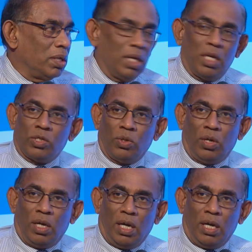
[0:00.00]

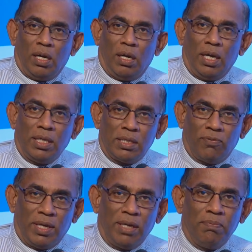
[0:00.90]
So it's
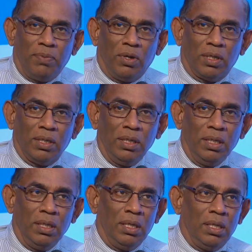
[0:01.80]
very important
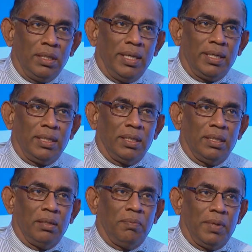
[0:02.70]
that
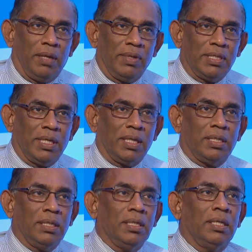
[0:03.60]
private
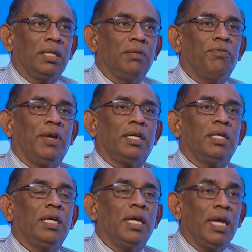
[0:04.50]
sector, in fact,
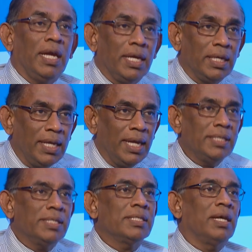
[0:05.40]

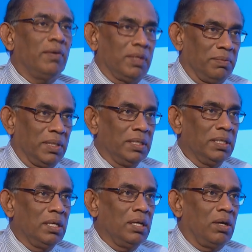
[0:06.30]
engages government
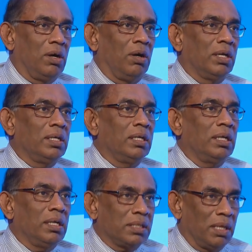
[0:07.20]
on
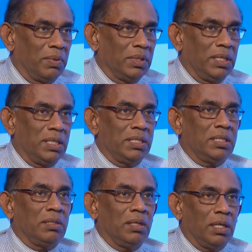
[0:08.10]
some of
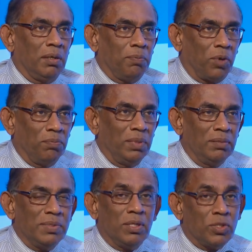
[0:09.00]
these
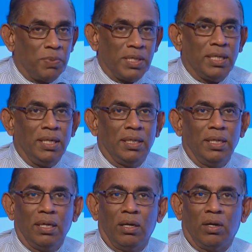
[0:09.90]
problems, especially
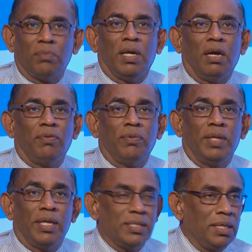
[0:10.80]
on behalf of the
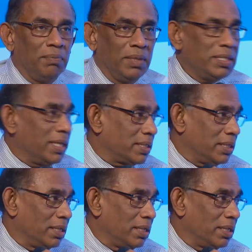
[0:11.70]
SME sector.